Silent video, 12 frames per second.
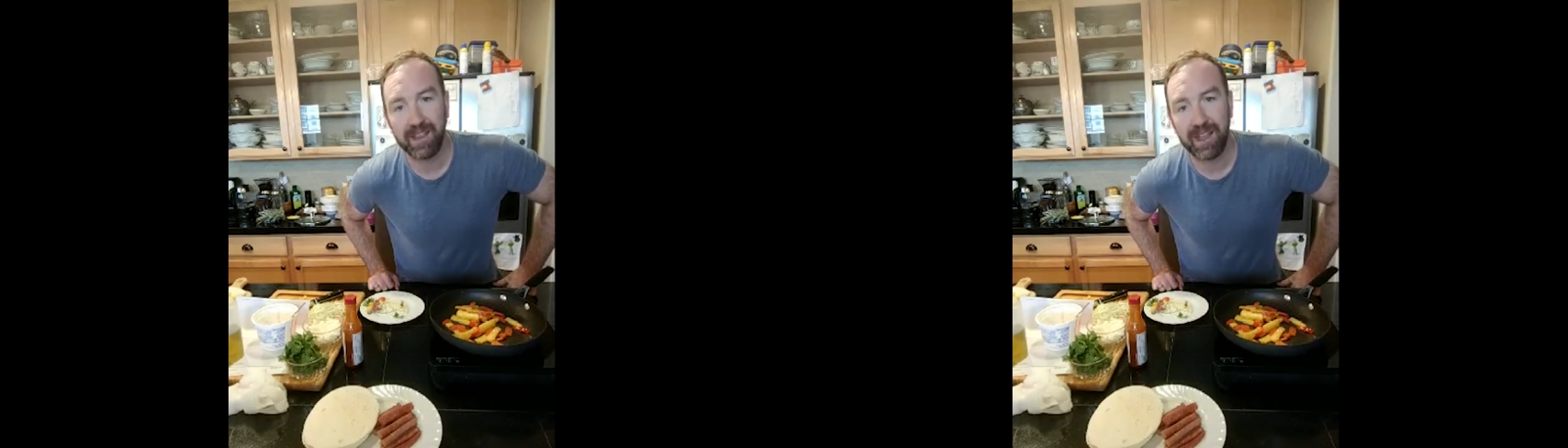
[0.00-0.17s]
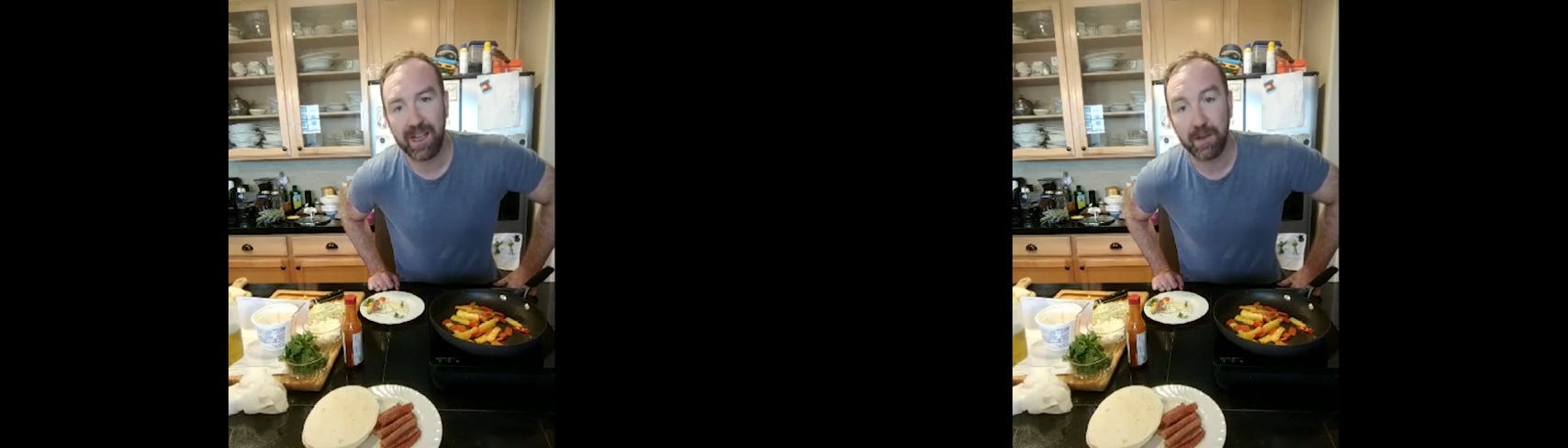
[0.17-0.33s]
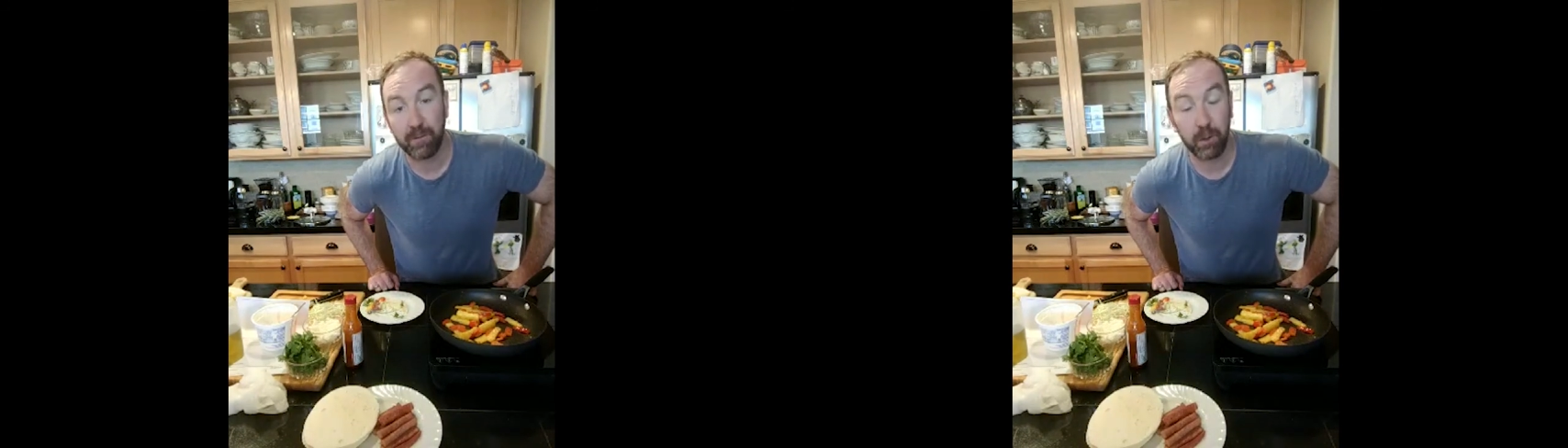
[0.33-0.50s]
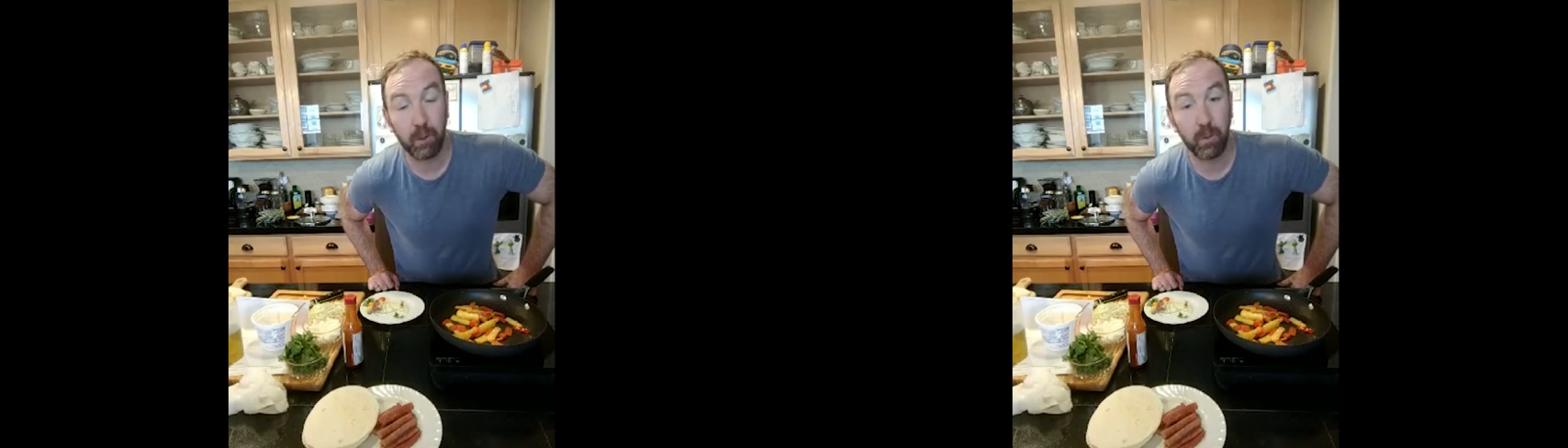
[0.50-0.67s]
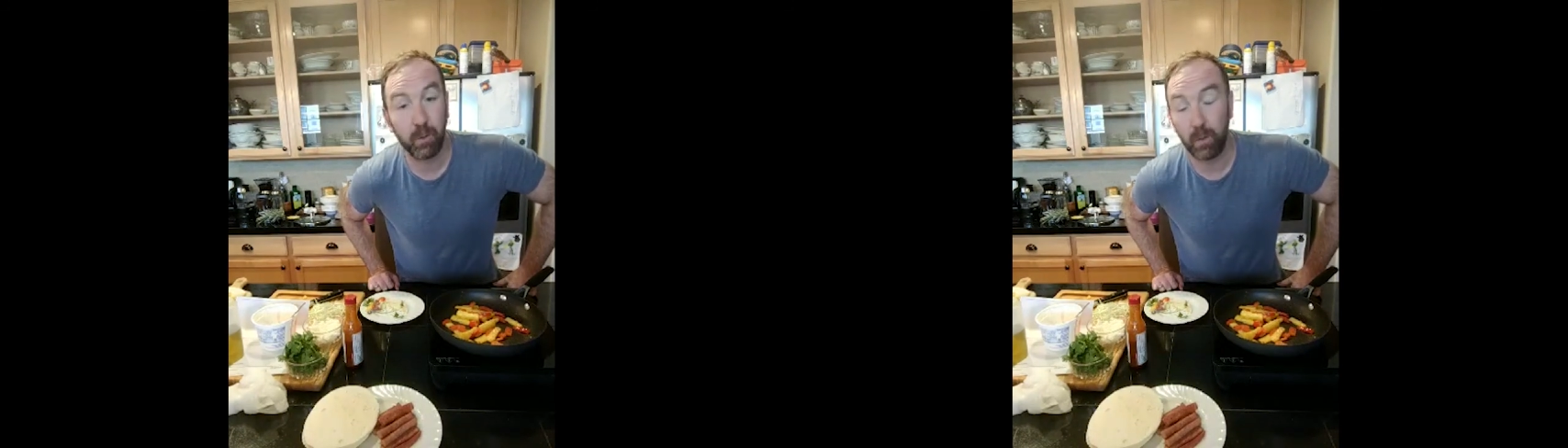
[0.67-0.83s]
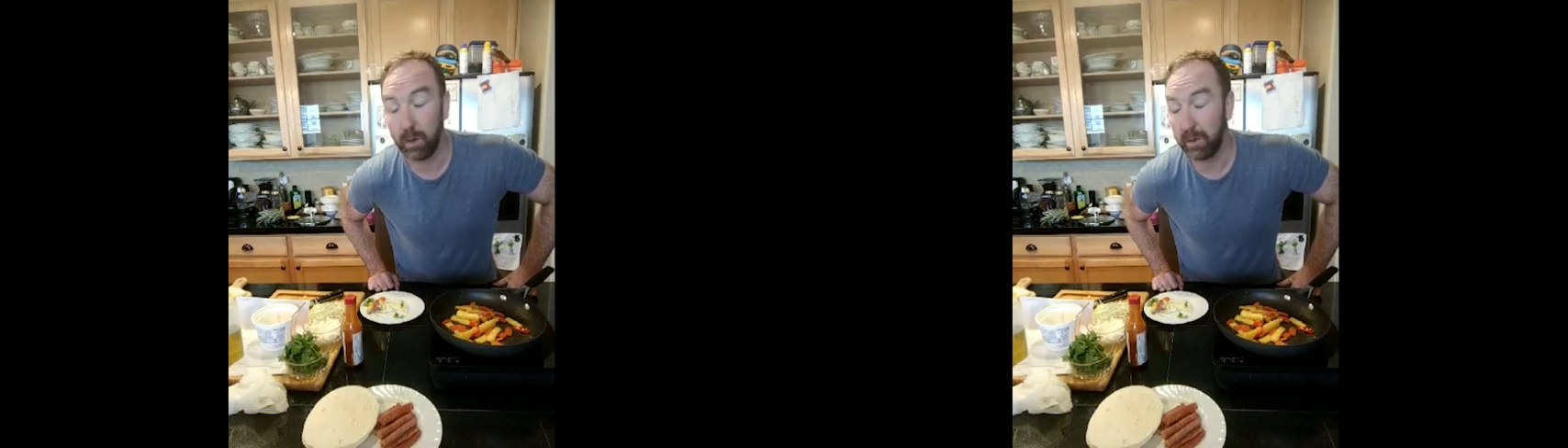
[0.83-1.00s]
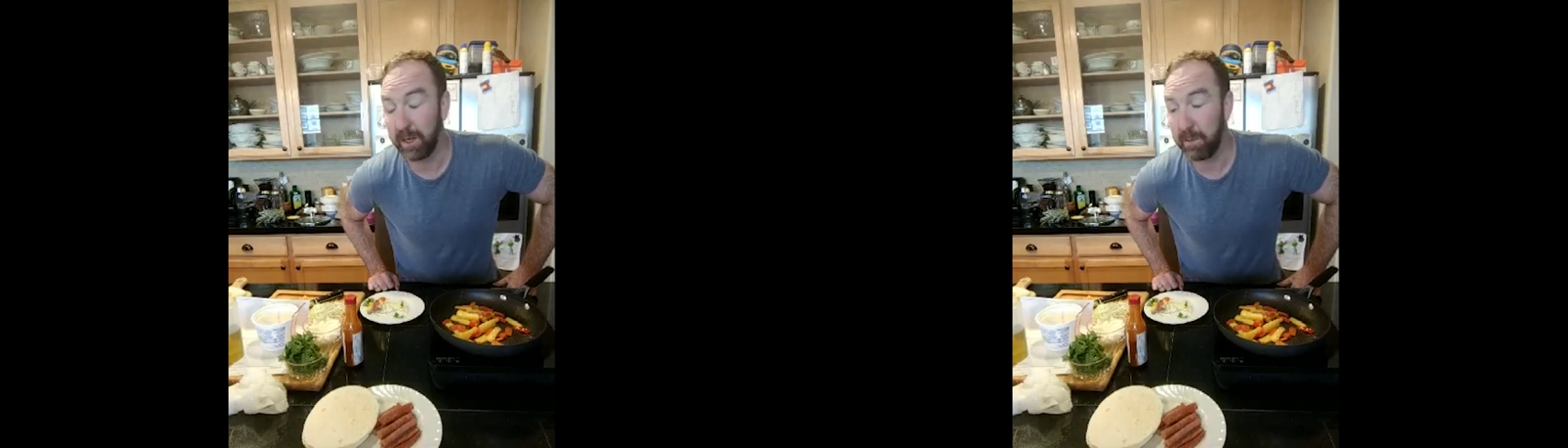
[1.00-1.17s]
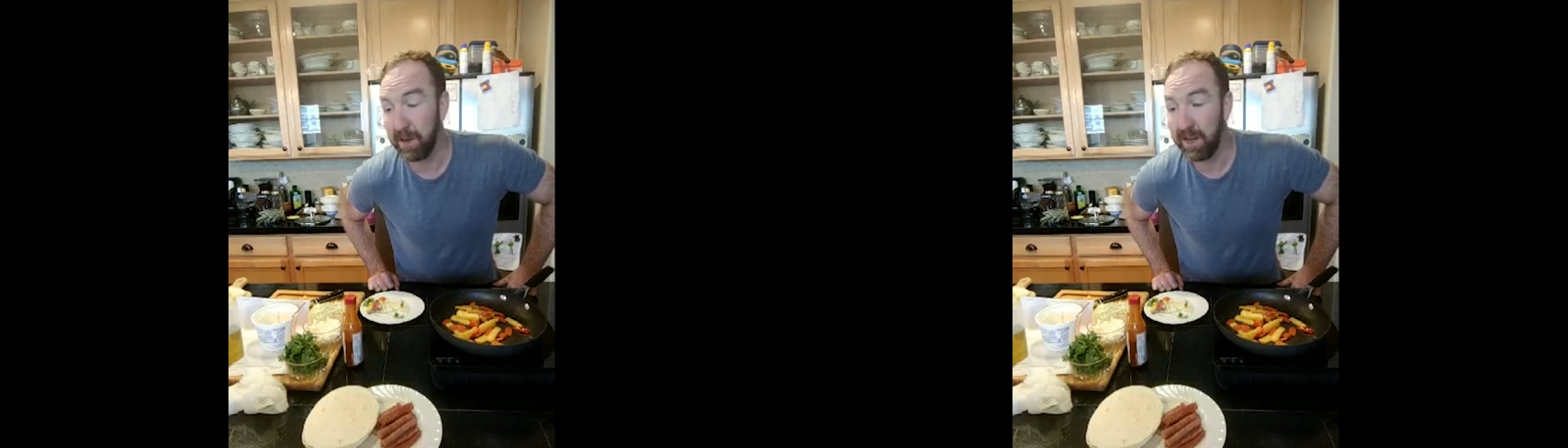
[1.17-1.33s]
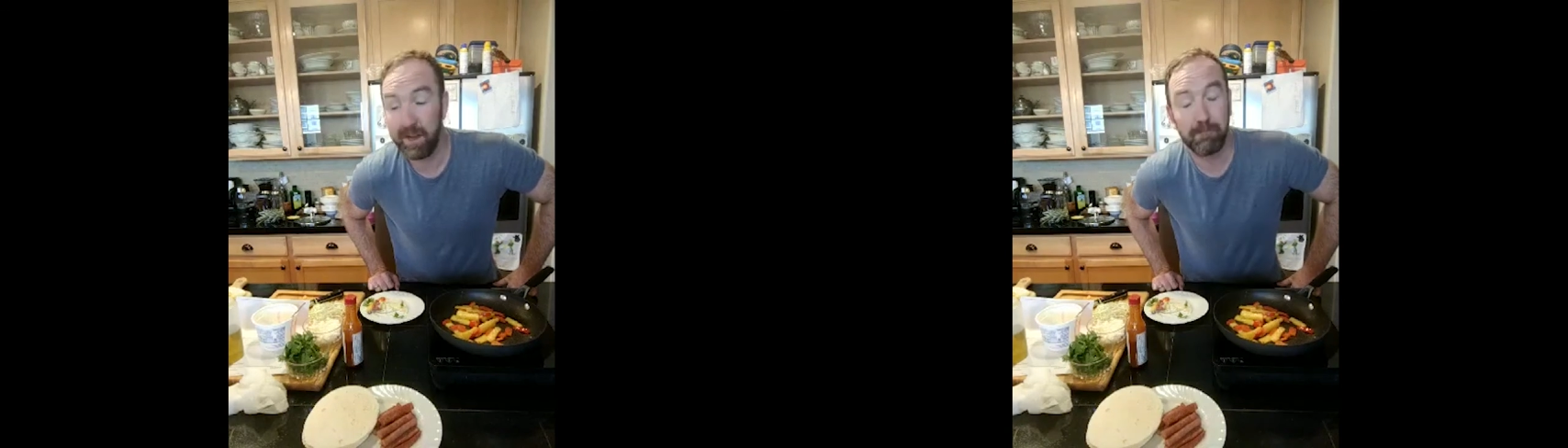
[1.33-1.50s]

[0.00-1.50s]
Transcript: Live. What are we gonna make?